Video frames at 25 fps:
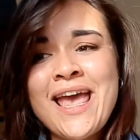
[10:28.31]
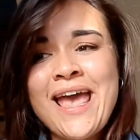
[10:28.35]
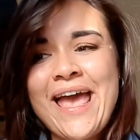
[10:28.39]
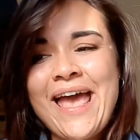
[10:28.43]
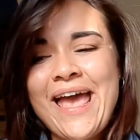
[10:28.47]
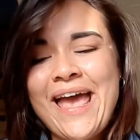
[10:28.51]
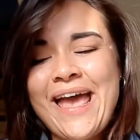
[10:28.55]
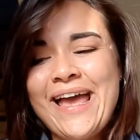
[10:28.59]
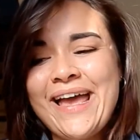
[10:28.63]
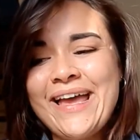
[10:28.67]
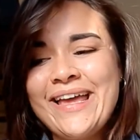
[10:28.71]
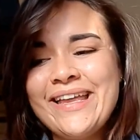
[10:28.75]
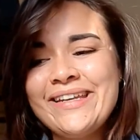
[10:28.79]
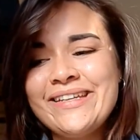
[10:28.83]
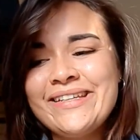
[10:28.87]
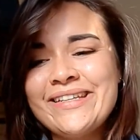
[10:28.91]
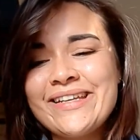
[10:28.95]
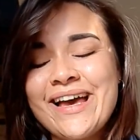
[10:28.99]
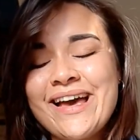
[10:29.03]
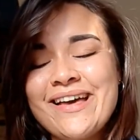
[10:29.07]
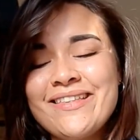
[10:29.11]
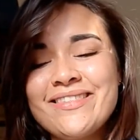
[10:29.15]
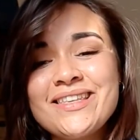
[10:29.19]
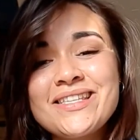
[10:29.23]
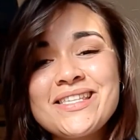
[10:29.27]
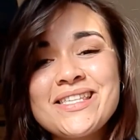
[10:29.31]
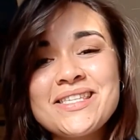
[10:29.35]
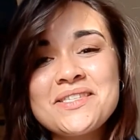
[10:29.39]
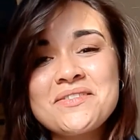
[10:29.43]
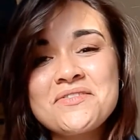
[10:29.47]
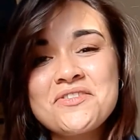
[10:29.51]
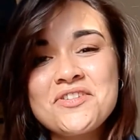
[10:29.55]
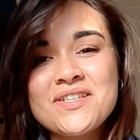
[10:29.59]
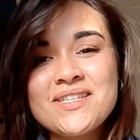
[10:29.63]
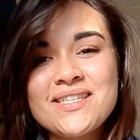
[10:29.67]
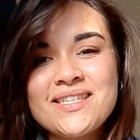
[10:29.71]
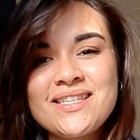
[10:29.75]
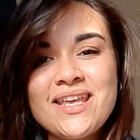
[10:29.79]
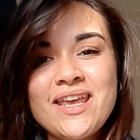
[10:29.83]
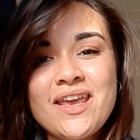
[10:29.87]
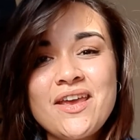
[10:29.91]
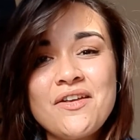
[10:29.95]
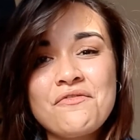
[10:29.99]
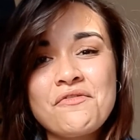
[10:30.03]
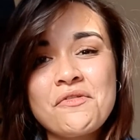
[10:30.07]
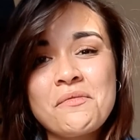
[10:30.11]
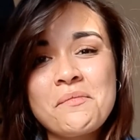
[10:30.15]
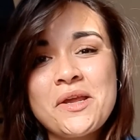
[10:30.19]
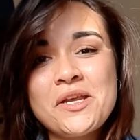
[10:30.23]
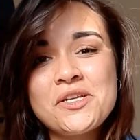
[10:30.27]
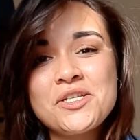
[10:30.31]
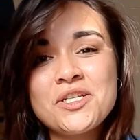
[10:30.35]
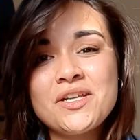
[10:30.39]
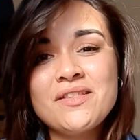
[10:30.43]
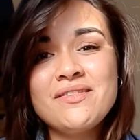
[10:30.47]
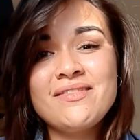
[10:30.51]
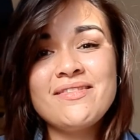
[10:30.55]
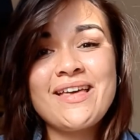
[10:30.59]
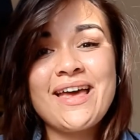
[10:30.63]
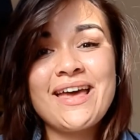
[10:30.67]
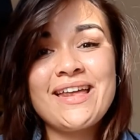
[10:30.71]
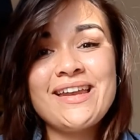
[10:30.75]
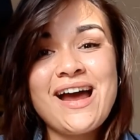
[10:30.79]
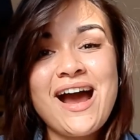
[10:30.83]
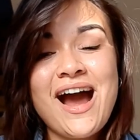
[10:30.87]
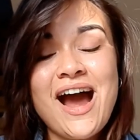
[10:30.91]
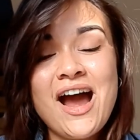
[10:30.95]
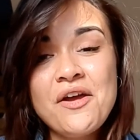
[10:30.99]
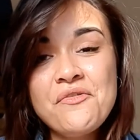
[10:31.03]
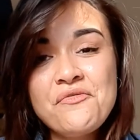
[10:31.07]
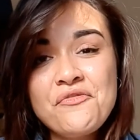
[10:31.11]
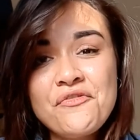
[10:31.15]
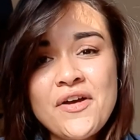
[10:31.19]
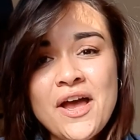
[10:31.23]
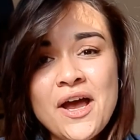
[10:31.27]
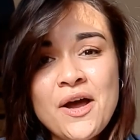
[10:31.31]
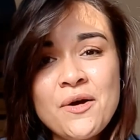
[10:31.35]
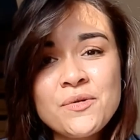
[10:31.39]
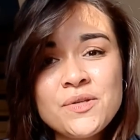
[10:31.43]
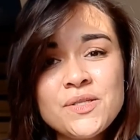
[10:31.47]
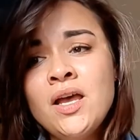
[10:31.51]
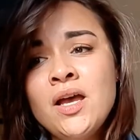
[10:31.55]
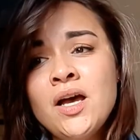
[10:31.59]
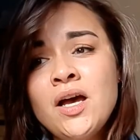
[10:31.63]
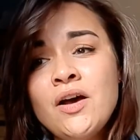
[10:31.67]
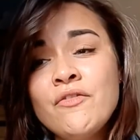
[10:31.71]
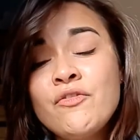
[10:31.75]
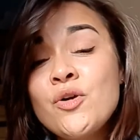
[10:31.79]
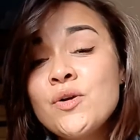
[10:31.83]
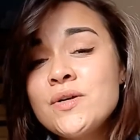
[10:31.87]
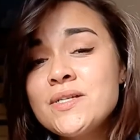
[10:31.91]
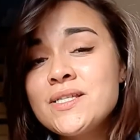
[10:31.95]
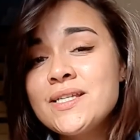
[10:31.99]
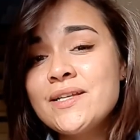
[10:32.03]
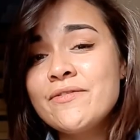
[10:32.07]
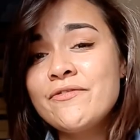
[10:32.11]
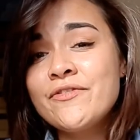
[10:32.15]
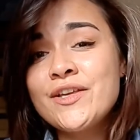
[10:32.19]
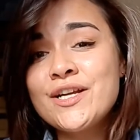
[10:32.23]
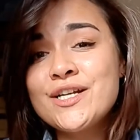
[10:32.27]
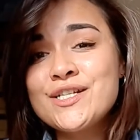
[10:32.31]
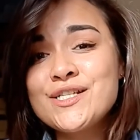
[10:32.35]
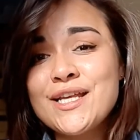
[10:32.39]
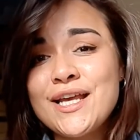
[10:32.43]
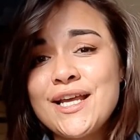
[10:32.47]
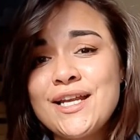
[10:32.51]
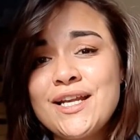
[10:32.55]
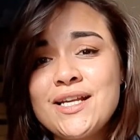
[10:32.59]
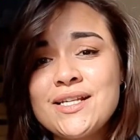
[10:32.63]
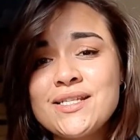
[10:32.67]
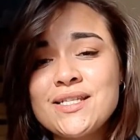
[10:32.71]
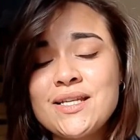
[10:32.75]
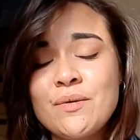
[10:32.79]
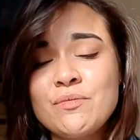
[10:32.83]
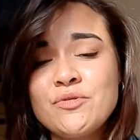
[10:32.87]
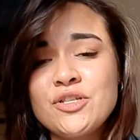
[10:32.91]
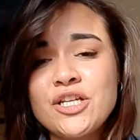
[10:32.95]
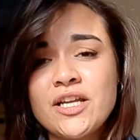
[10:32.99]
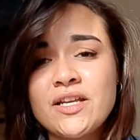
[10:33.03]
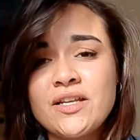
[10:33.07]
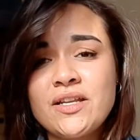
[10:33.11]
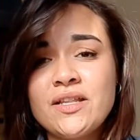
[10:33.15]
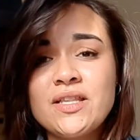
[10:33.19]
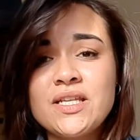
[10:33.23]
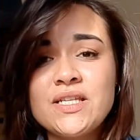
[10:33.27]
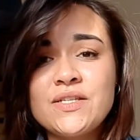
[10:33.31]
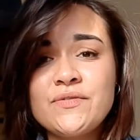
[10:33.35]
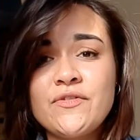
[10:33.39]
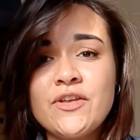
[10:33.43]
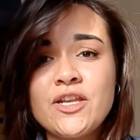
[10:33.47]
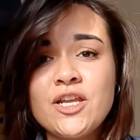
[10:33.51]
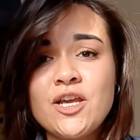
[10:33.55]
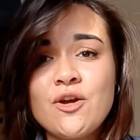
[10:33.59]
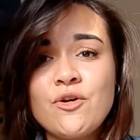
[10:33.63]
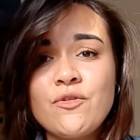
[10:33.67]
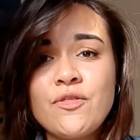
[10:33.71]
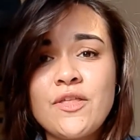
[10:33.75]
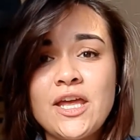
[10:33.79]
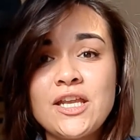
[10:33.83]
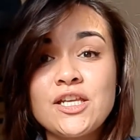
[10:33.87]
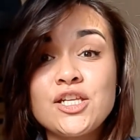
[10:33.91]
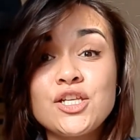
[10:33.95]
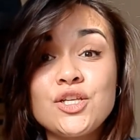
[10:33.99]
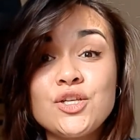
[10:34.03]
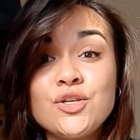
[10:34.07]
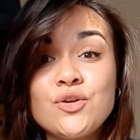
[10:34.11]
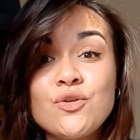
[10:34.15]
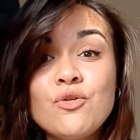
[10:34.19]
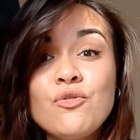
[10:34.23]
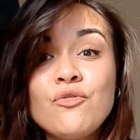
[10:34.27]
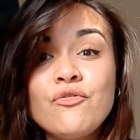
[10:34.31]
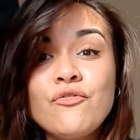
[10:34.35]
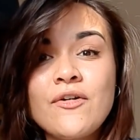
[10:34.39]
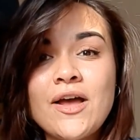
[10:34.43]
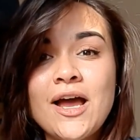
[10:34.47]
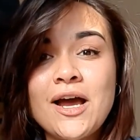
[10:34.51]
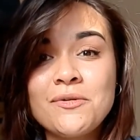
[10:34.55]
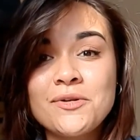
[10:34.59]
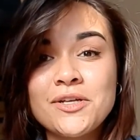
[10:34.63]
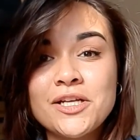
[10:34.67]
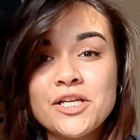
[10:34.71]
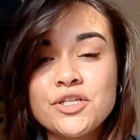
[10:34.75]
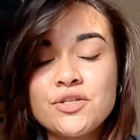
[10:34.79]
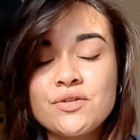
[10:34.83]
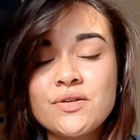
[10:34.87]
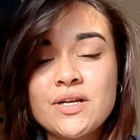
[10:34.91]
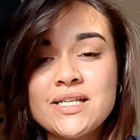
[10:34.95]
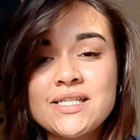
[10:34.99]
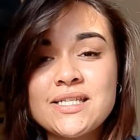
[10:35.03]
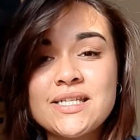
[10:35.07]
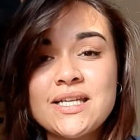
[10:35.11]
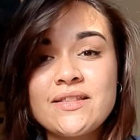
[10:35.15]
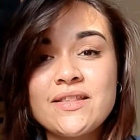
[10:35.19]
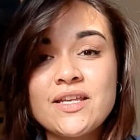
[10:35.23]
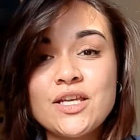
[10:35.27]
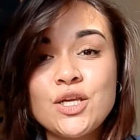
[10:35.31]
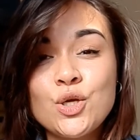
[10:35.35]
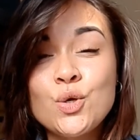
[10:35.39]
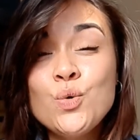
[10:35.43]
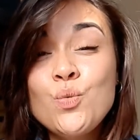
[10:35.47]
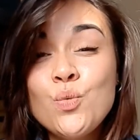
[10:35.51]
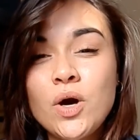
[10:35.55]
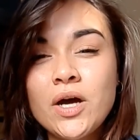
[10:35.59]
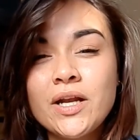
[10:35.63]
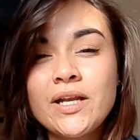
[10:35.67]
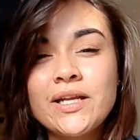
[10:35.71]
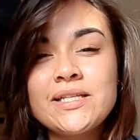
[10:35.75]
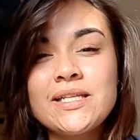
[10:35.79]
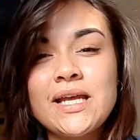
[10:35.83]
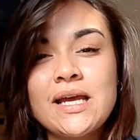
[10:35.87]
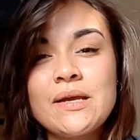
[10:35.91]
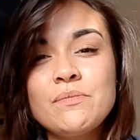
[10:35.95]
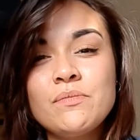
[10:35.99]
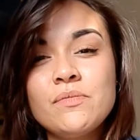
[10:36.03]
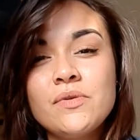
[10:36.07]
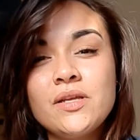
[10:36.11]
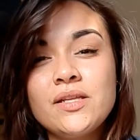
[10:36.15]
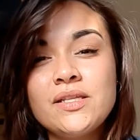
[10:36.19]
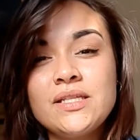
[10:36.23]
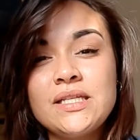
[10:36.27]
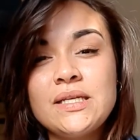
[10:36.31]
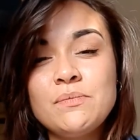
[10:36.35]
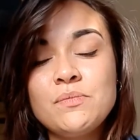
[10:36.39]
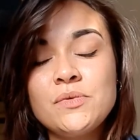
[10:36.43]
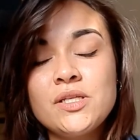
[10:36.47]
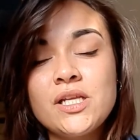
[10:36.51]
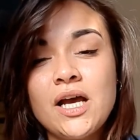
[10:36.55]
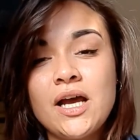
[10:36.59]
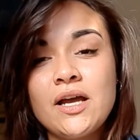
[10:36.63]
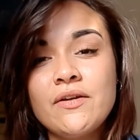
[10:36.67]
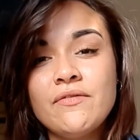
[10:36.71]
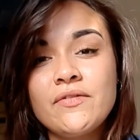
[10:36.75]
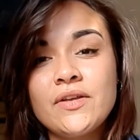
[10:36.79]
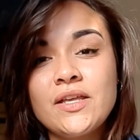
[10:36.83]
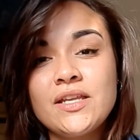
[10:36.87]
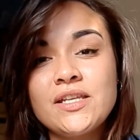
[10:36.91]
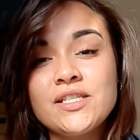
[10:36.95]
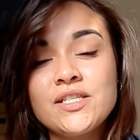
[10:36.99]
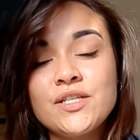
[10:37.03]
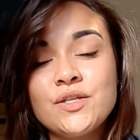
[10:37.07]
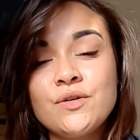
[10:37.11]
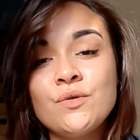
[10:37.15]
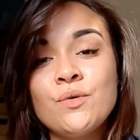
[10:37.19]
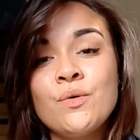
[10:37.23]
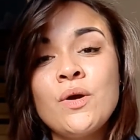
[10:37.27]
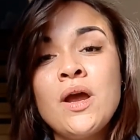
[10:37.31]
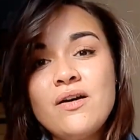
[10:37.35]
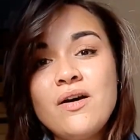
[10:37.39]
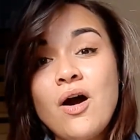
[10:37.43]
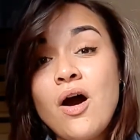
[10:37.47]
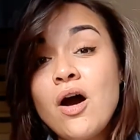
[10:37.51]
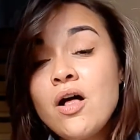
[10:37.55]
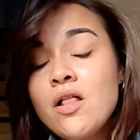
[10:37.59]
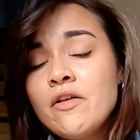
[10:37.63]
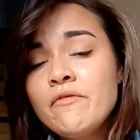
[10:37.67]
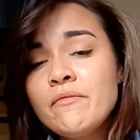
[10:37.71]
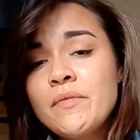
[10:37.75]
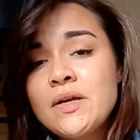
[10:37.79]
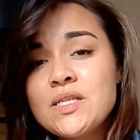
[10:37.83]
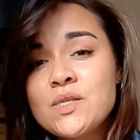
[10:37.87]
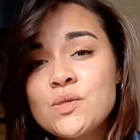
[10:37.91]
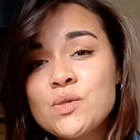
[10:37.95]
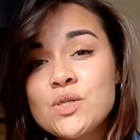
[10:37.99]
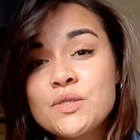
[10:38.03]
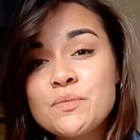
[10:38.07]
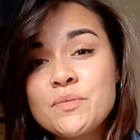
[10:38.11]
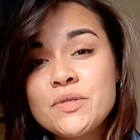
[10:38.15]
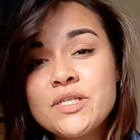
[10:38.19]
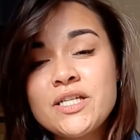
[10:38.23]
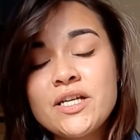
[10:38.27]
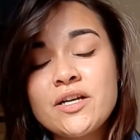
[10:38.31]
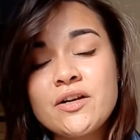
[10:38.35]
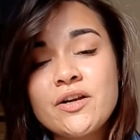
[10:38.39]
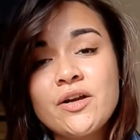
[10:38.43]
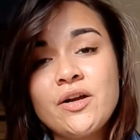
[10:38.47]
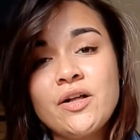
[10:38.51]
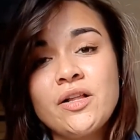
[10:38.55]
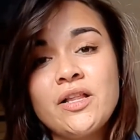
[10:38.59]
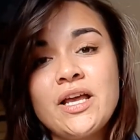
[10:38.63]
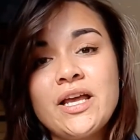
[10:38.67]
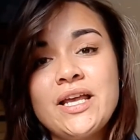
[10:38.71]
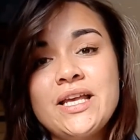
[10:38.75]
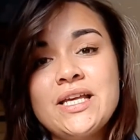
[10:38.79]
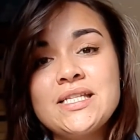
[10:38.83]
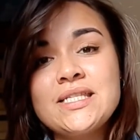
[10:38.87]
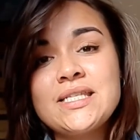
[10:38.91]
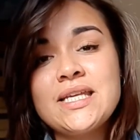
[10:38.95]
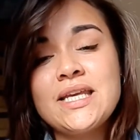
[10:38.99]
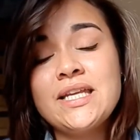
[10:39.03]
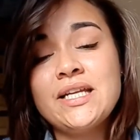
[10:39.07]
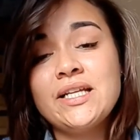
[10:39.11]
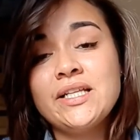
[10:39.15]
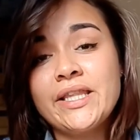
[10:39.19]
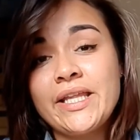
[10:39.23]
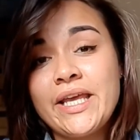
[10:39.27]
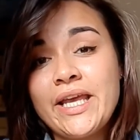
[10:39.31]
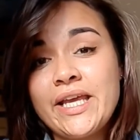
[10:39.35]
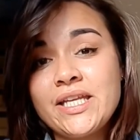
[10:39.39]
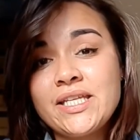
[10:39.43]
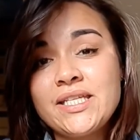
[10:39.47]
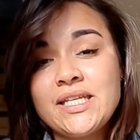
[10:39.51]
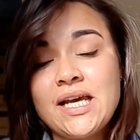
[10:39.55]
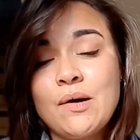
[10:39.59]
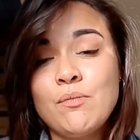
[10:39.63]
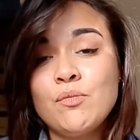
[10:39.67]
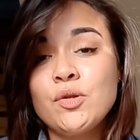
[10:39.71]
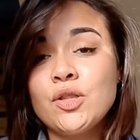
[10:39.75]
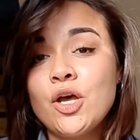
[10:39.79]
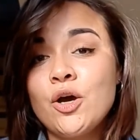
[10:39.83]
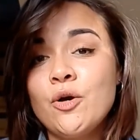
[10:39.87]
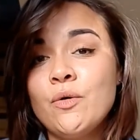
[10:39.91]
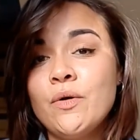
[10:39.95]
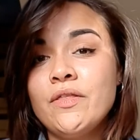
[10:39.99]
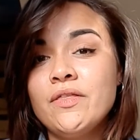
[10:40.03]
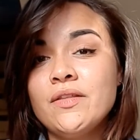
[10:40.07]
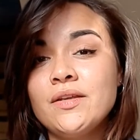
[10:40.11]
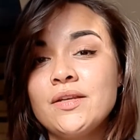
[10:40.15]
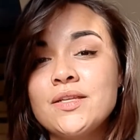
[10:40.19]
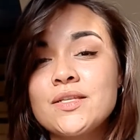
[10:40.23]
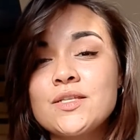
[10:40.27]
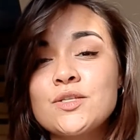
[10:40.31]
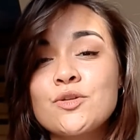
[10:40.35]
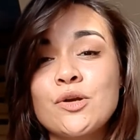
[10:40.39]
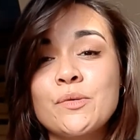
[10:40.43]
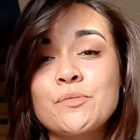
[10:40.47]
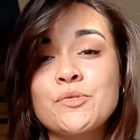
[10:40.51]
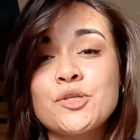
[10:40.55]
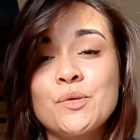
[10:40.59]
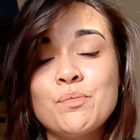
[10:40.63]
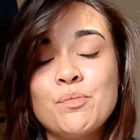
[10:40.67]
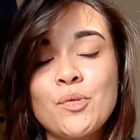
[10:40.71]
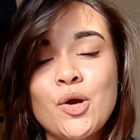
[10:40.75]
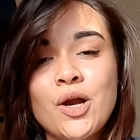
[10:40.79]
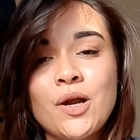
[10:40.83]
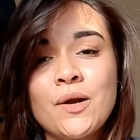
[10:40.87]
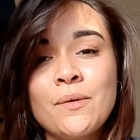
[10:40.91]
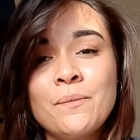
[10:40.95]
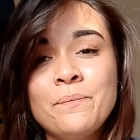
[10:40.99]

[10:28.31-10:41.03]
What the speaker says: And this is just the information that I've found. Of course, if there's any subject in this video that you found interesting that you want to deep dive into, all of my source material is in a link down below in the description bar.